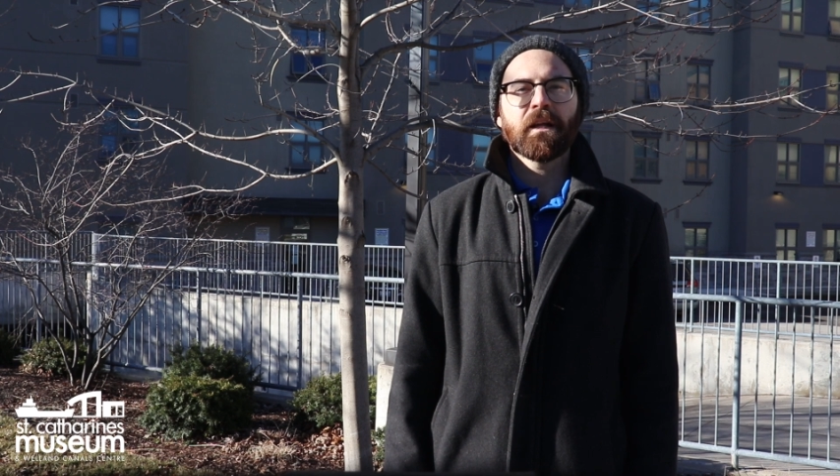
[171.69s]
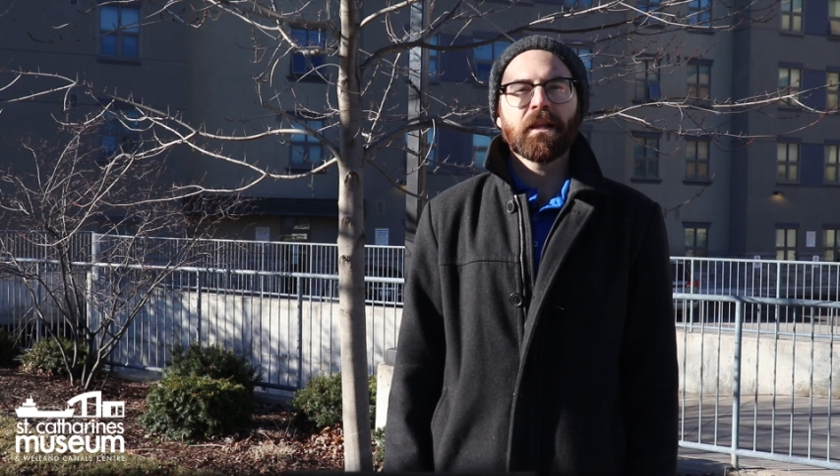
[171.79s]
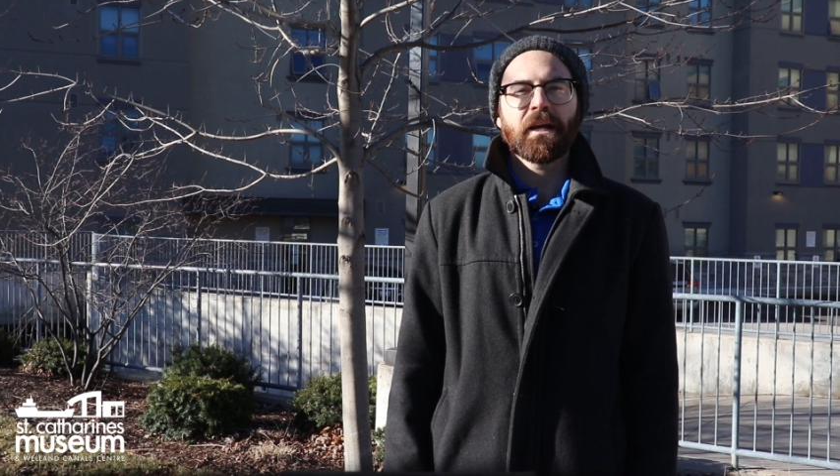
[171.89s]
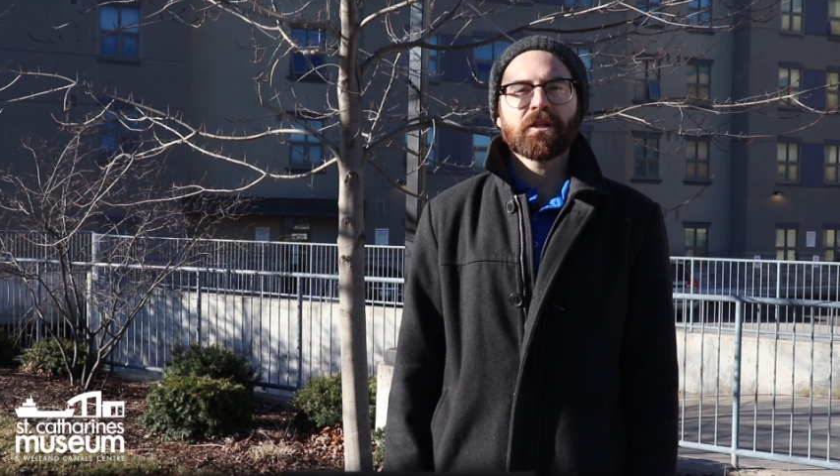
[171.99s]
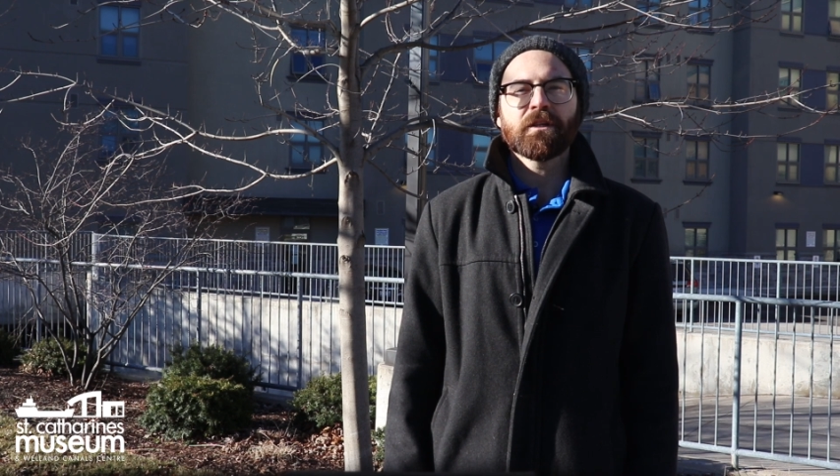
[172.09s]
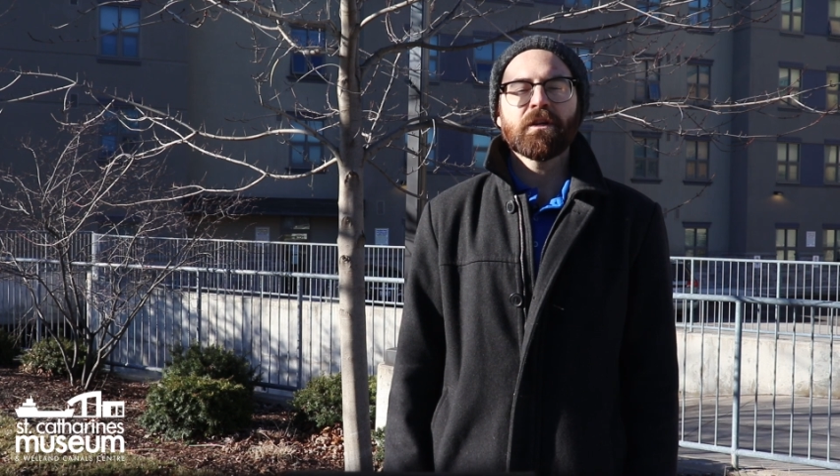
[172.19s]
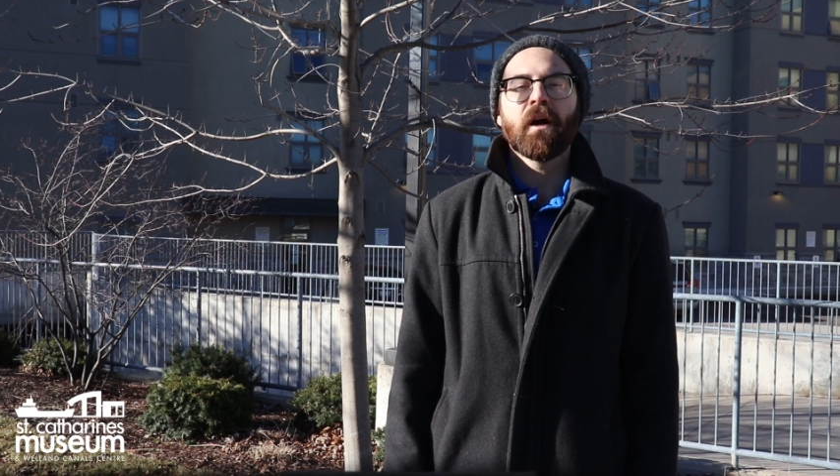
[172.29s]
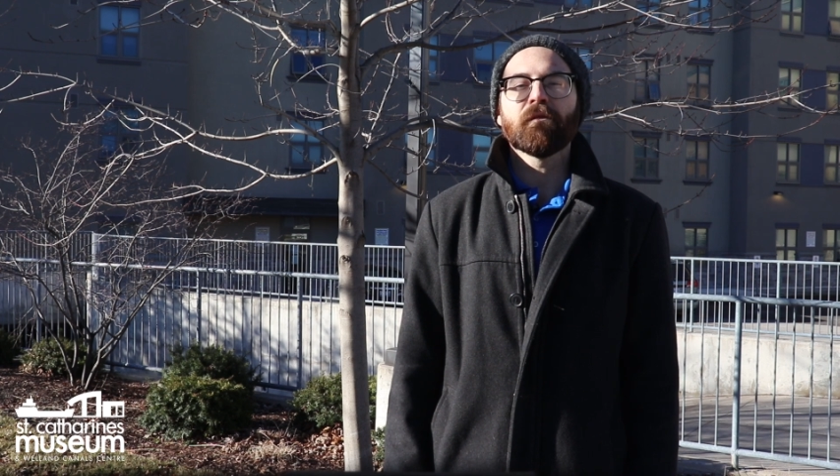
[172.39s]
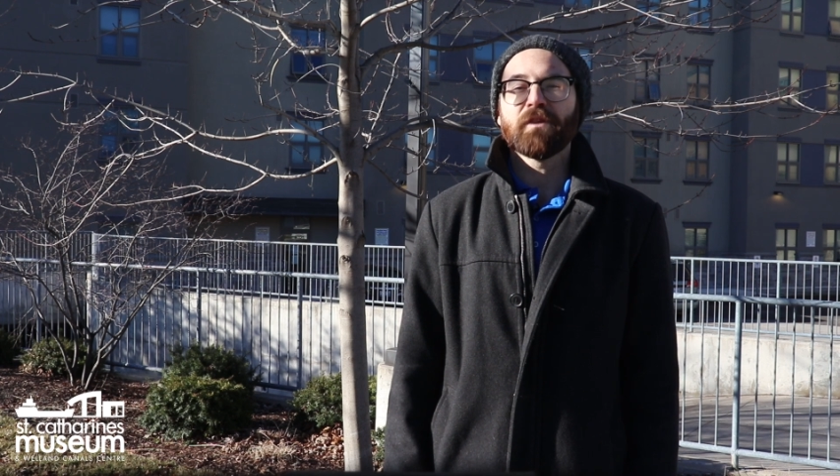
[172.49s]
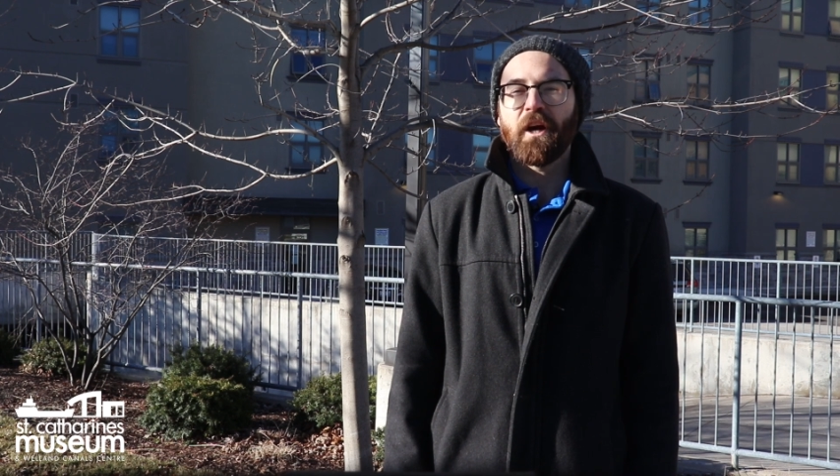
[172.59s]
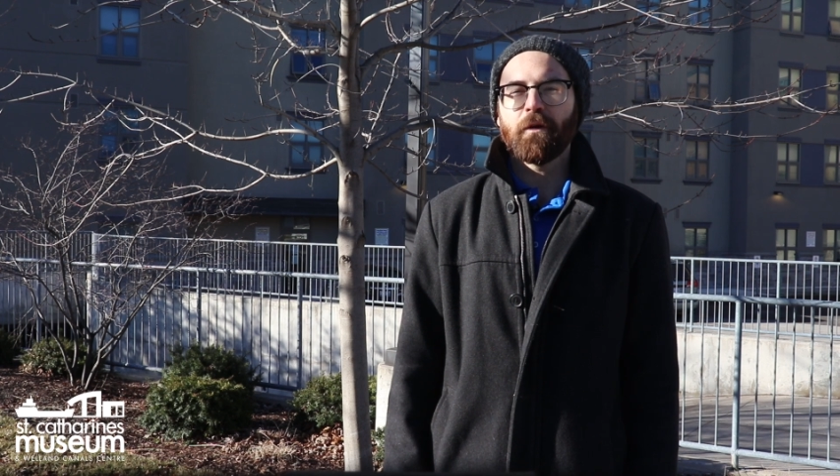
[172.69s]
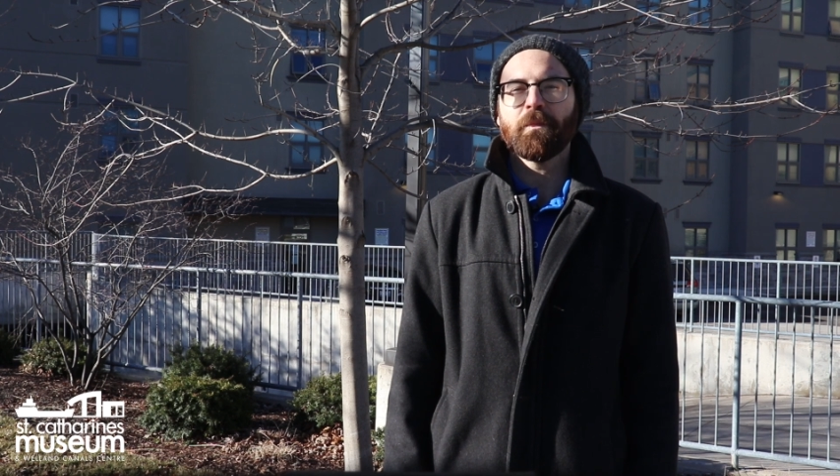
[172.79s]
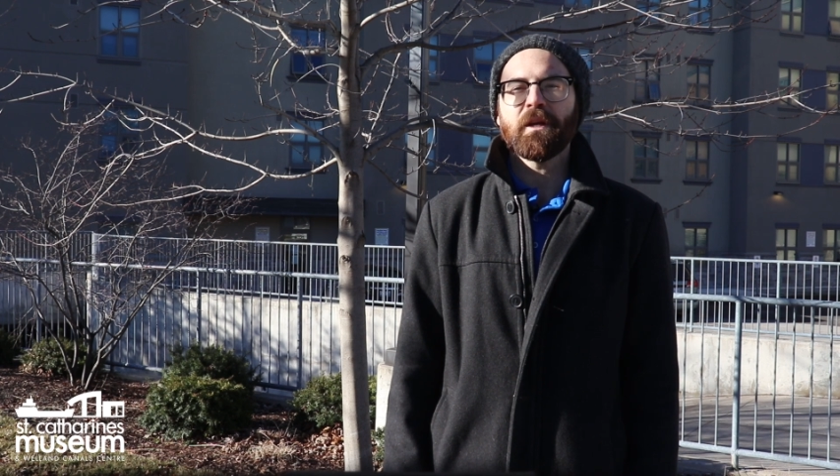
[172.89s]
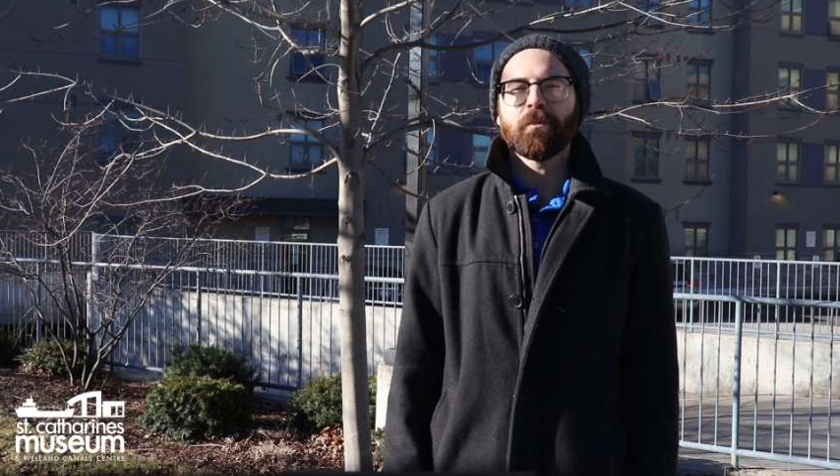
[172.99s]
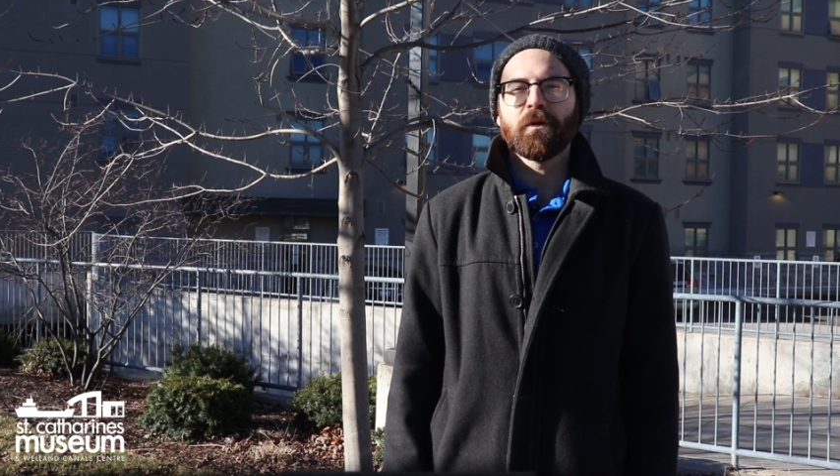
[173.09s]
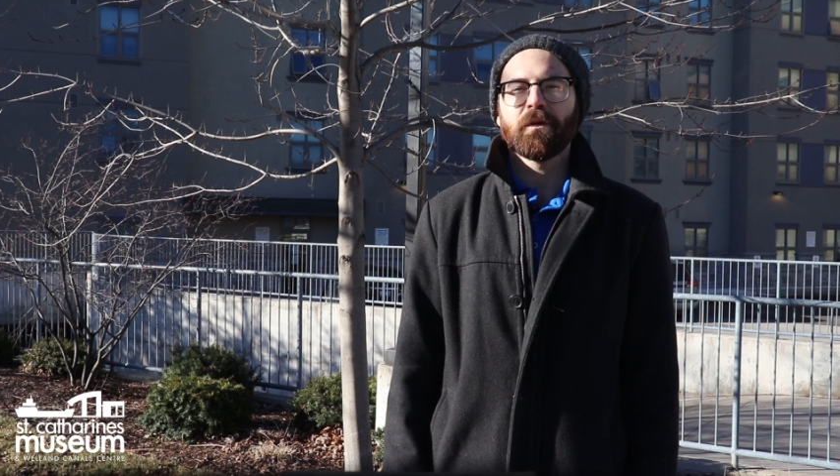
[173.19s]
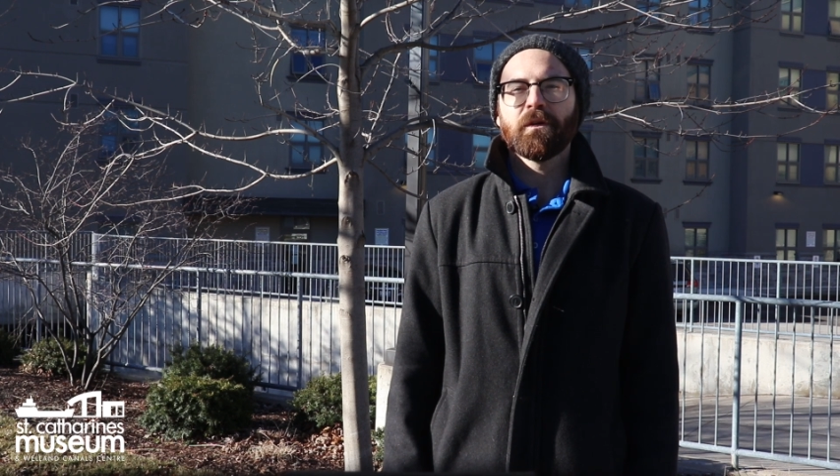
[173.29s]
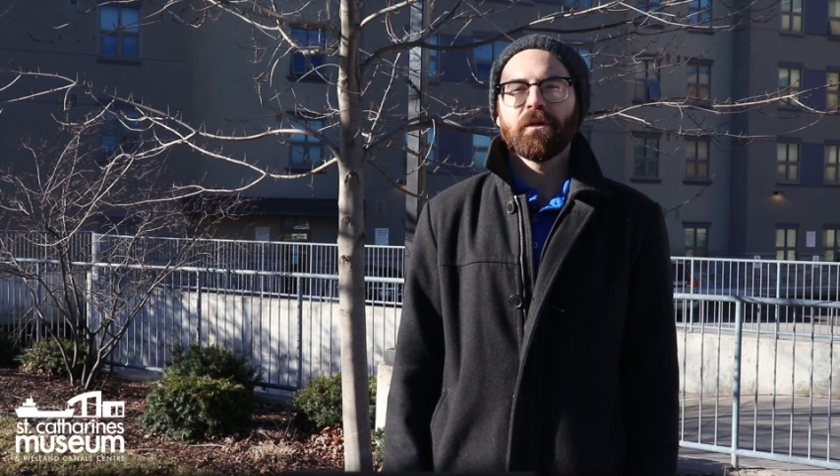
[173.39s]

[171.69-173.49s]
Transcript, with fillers: collection of young people.